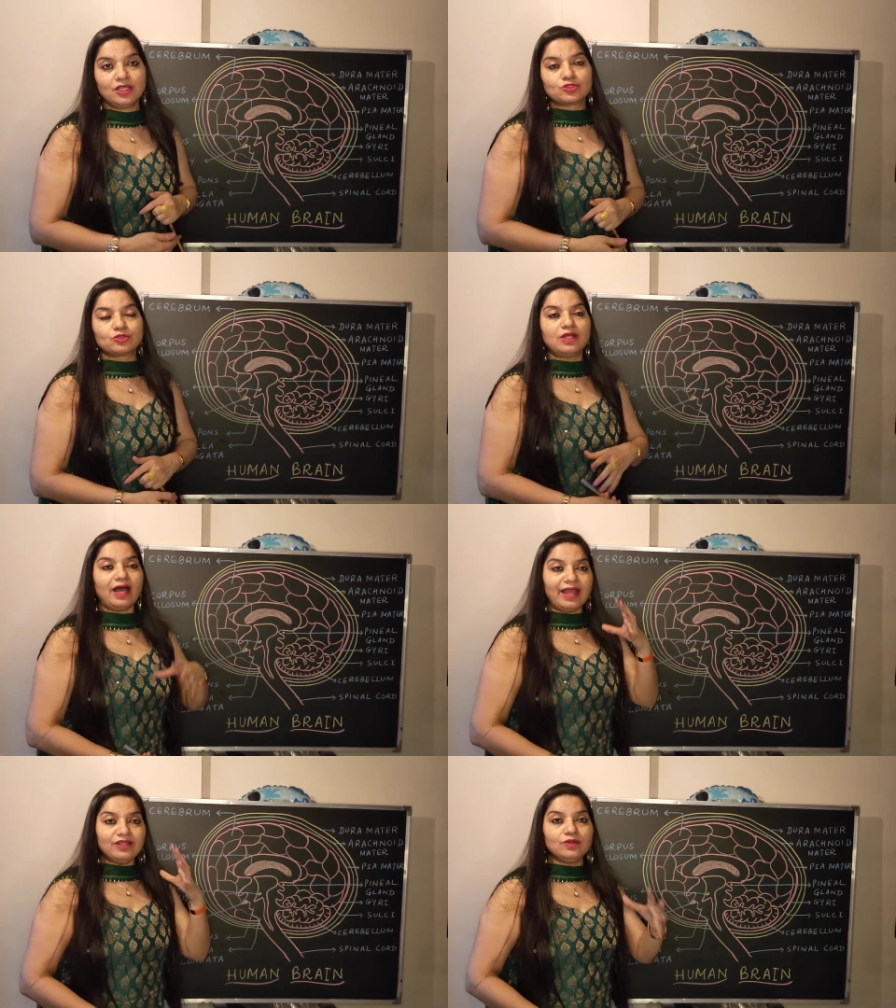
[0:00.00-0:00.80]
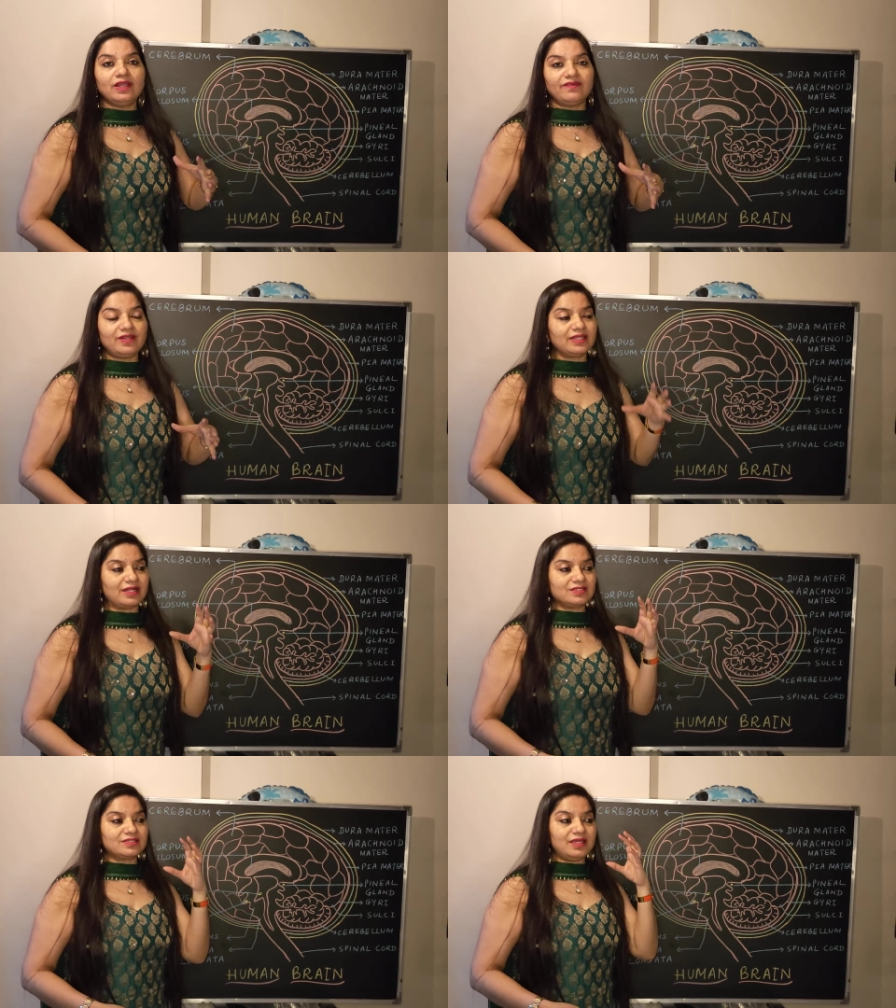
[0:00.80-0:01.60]
So the IQ level,
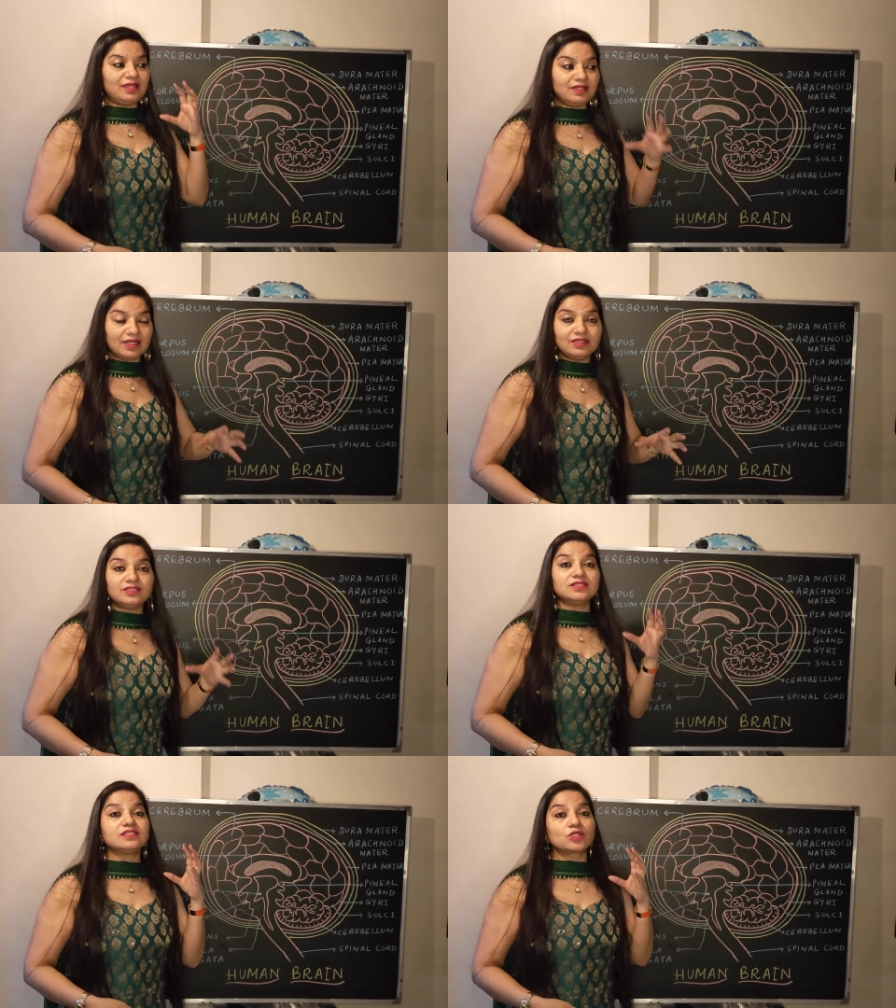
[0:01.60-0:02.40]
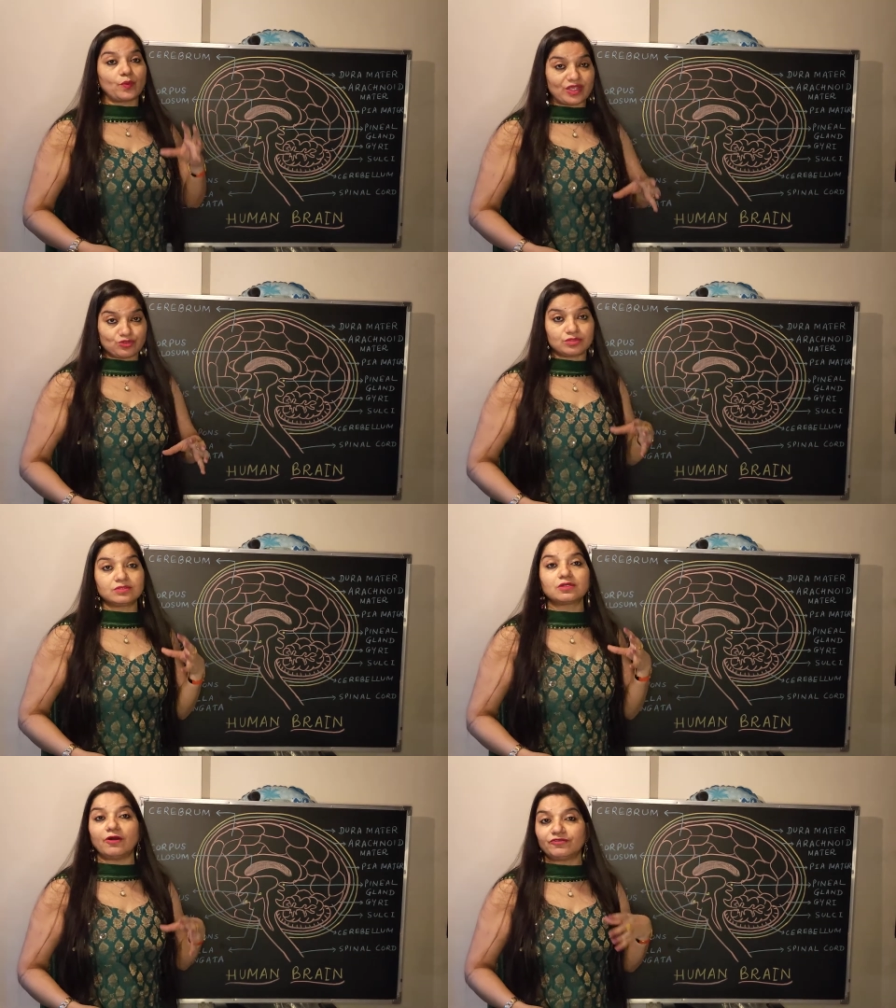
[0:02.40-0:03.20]
that is the intelligence
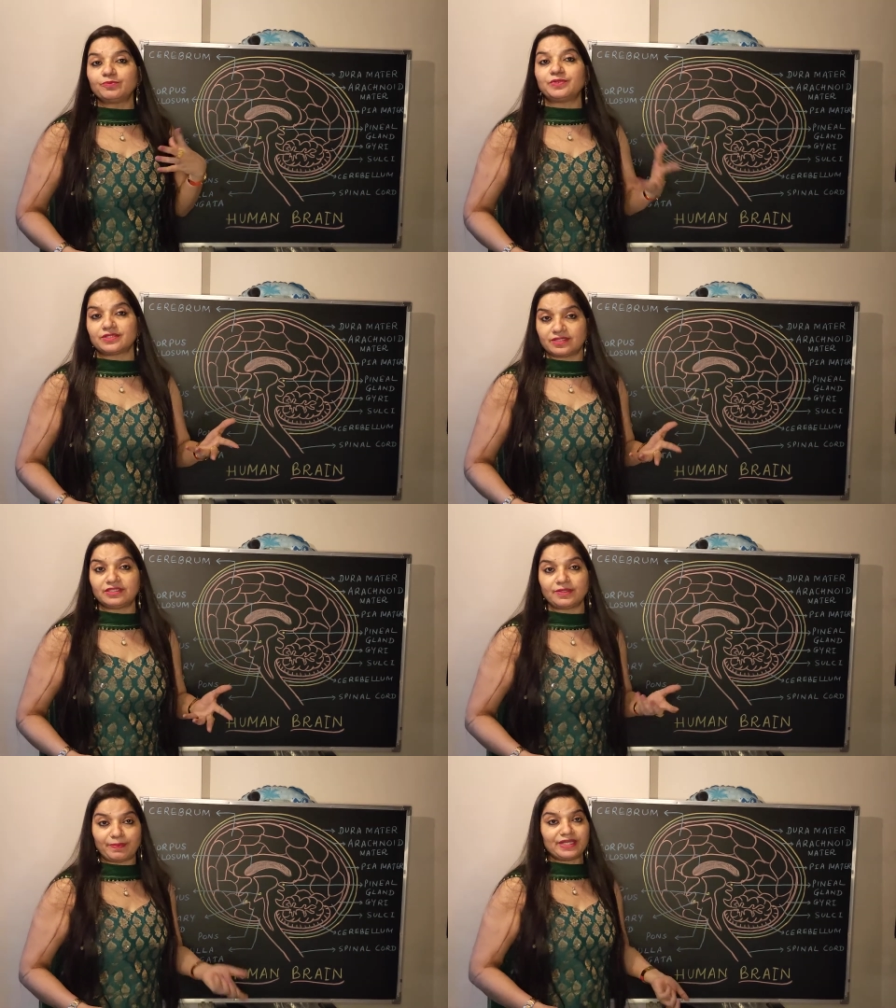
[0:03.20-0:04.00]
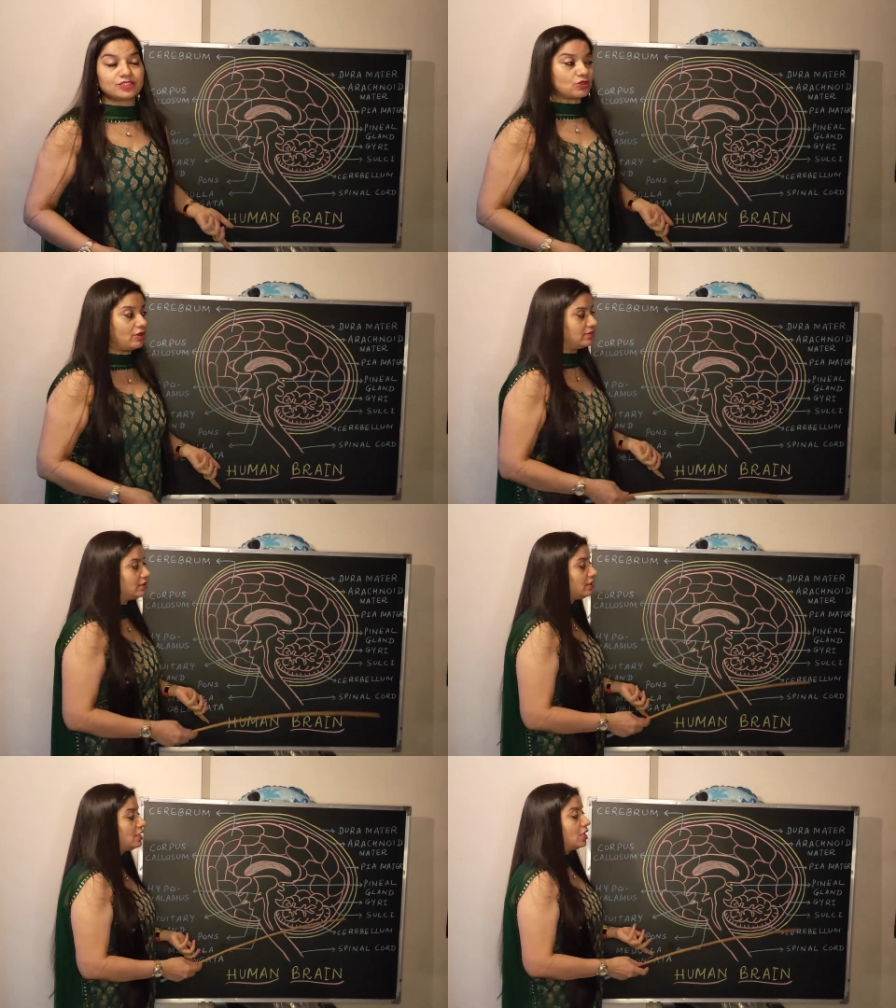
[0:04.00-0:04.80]
quotient of a person, depends on
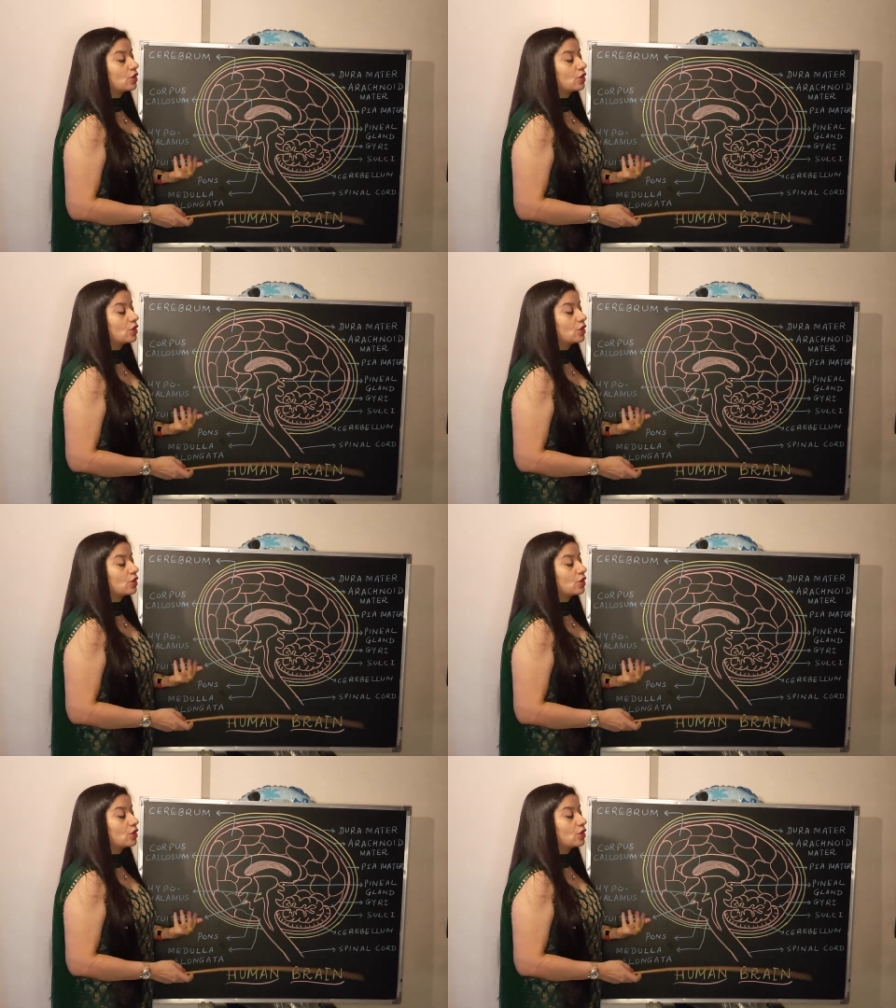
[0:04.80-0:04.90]
the